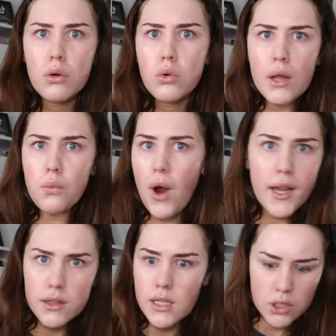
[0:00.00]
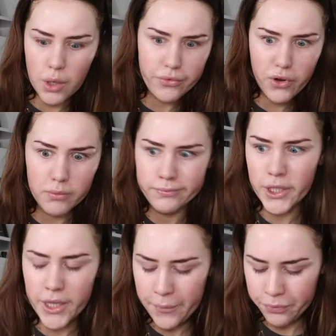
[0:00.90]
Like, where did these come from,
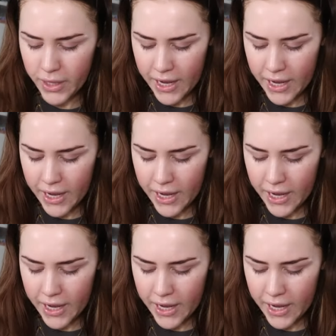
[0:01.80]
you know?